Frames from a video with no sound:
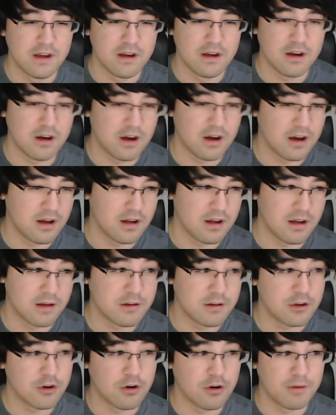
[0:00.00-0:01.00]
a
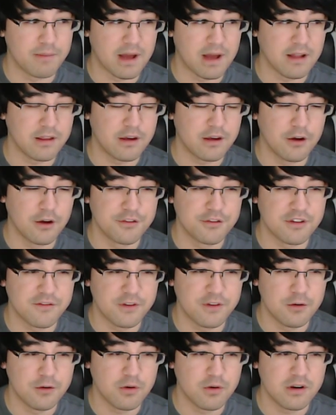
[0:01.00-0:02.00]
Mally Ghost if
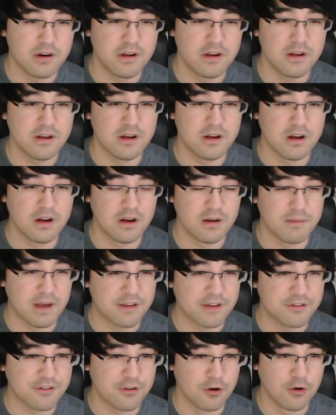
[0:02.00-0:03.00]
you want it, a
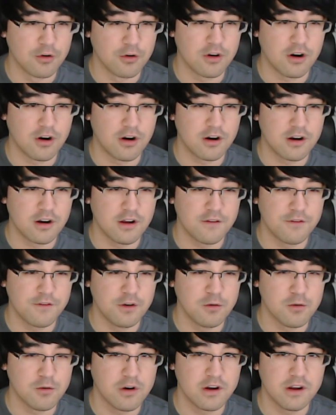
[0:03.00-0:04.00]
Master Oakheart if
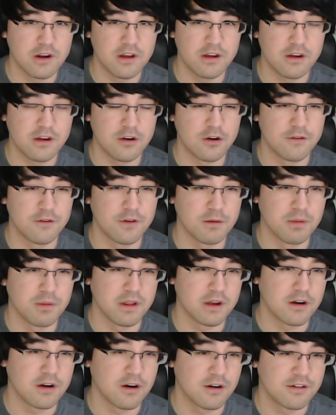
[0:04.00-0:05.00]
you want it. You know, if you're
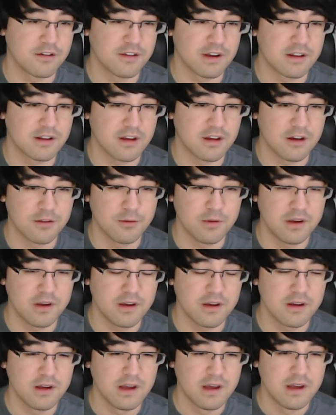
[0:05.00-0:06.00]
playing cards like
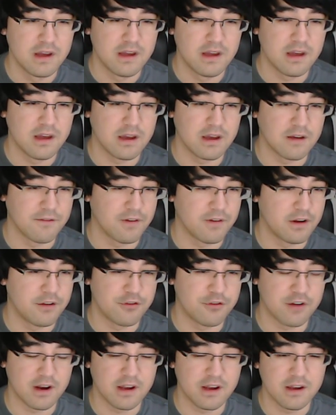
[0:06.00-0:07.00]
Deathwing, it can find you
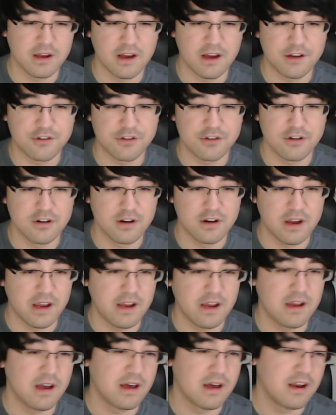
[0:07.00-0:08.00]
Dragon Catcher.
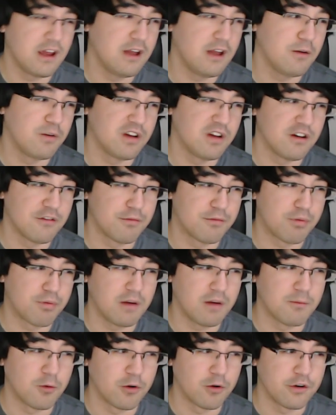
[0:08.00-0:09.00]
At 8, we have
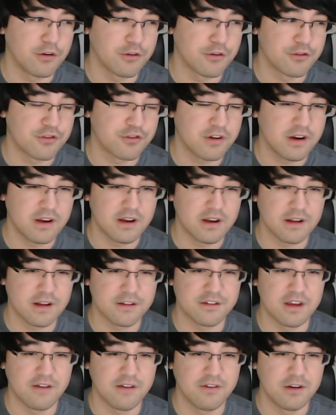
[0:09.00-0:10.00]
Primordial Drake. At
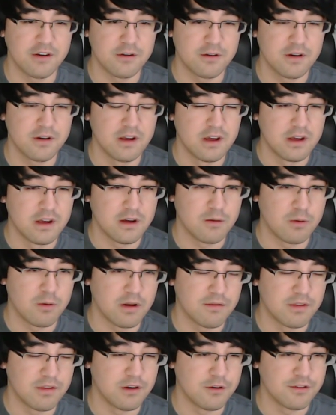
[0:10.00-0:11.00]
7, we
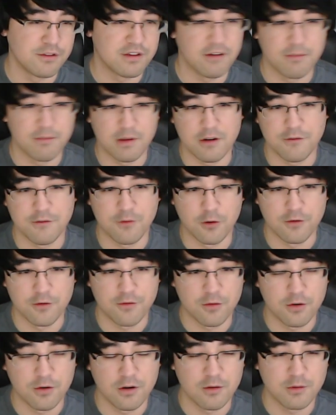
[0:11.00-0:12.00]
have the new 7 mana
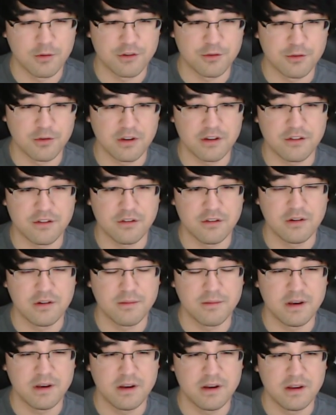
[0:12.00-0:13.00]
4/4, which we'll get to in a
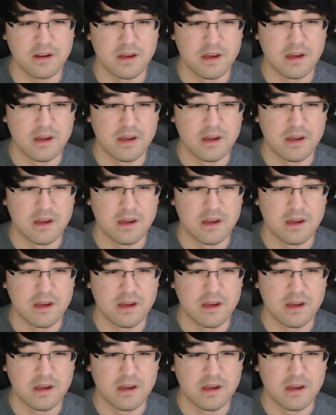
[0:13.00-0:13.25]
minute.